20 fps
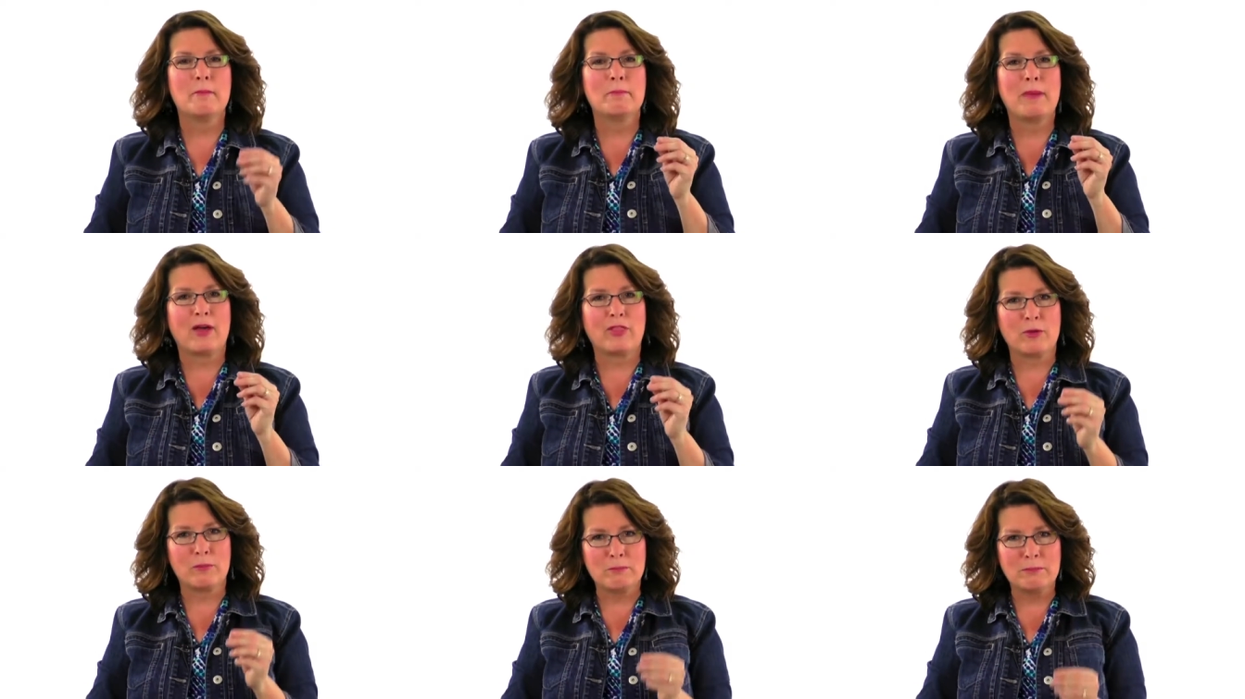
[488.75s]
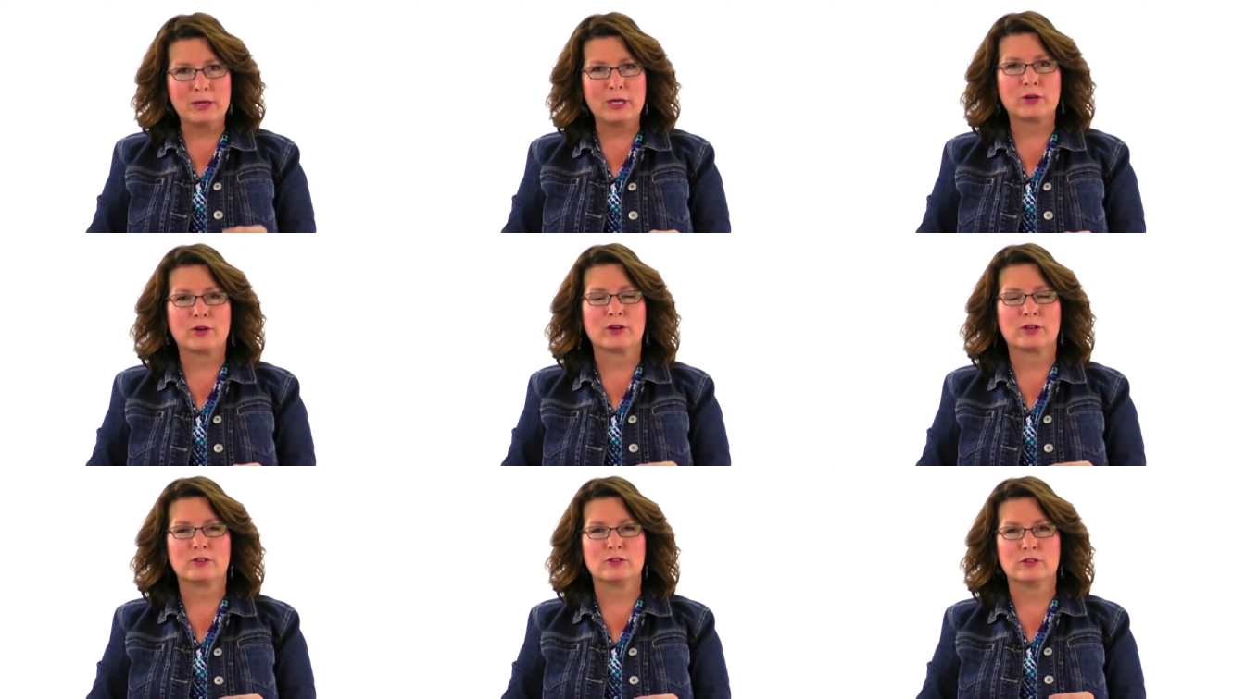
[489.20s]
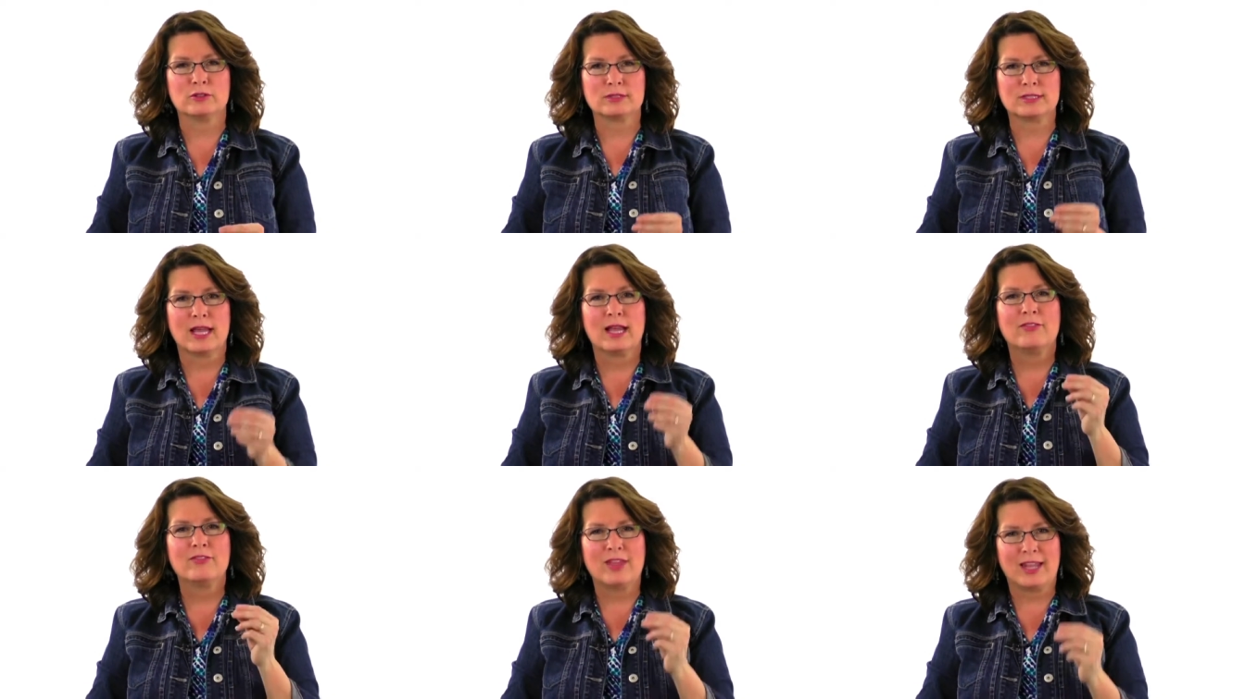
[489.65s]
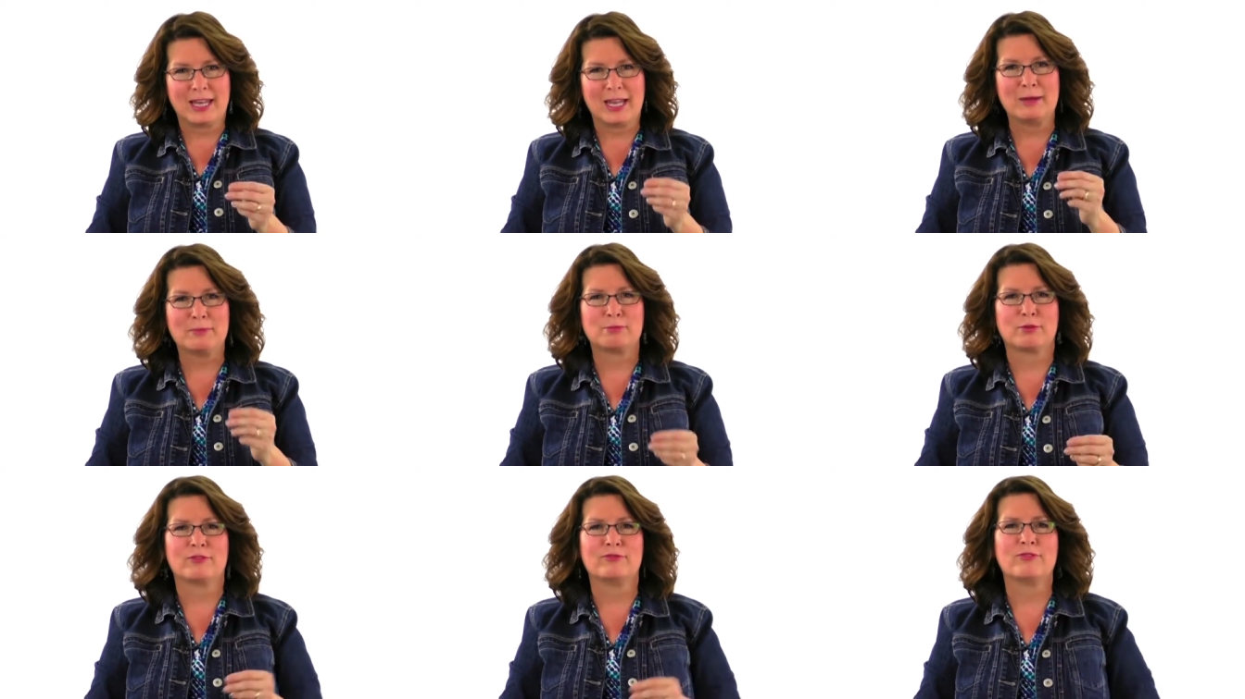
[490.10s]
by the miracles that
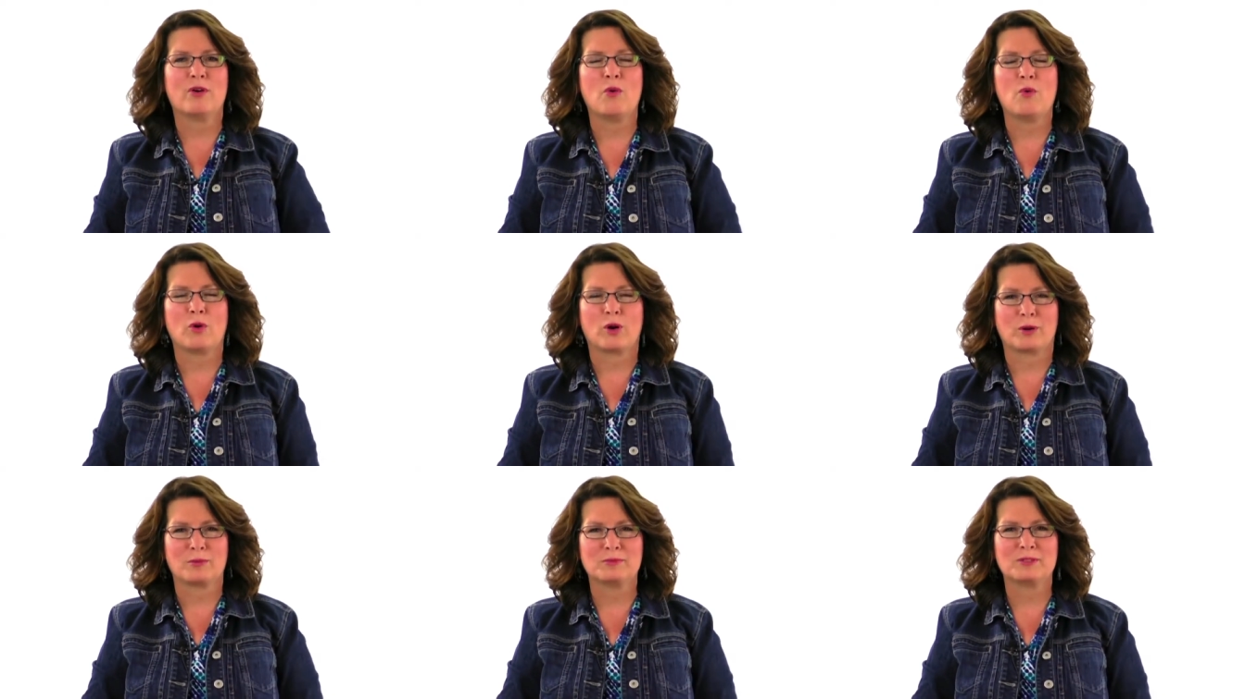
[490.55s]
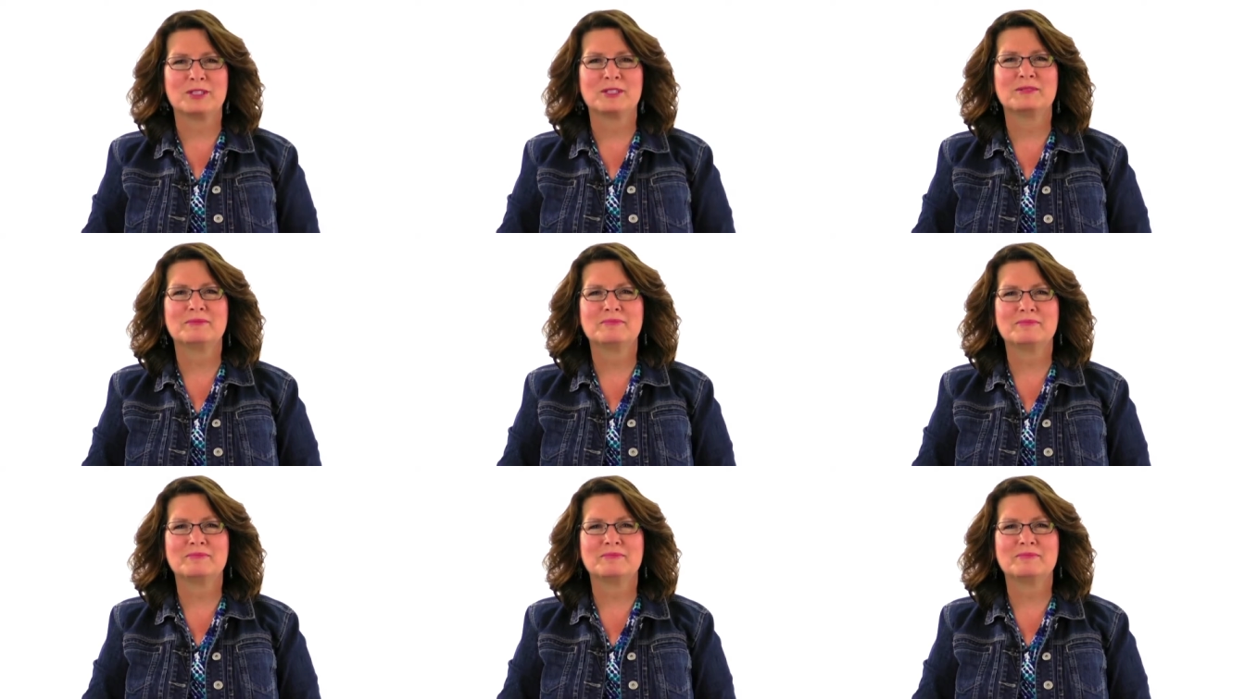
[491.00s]
he performed.